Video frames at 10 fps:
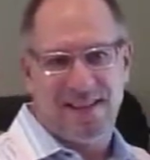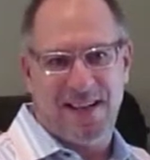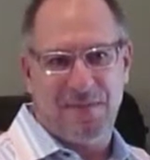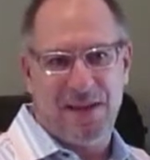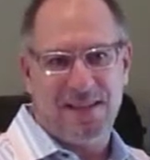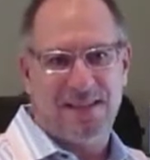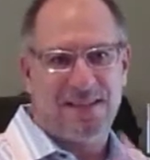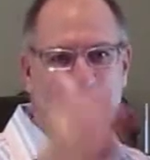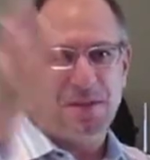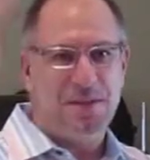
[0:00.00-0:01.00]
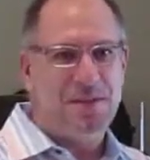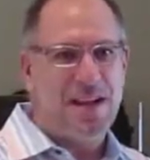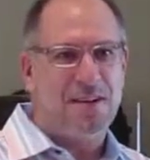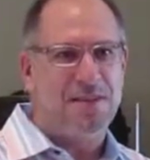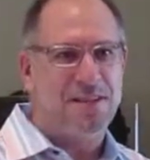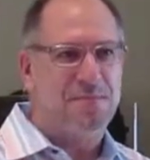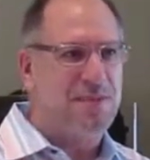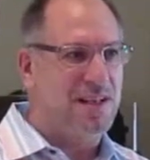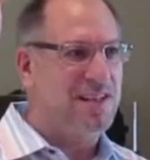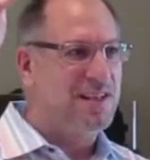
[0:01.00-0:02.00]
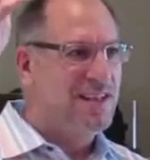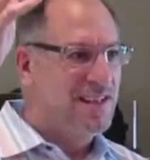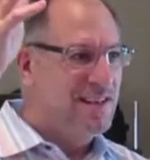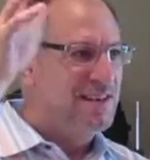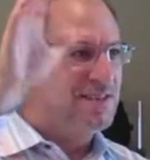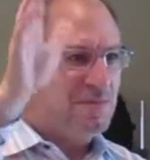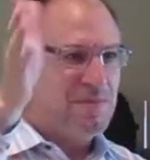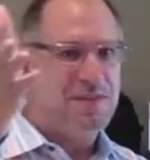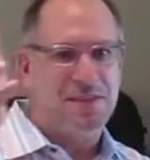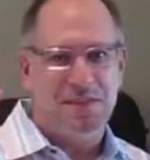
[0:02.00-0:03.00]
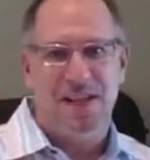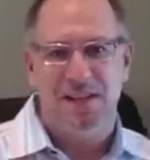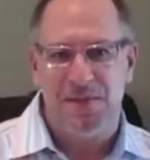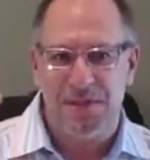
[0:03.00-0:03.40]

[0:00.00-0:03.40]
Amen? Does anybody do that or is it just me? Some of us do that here.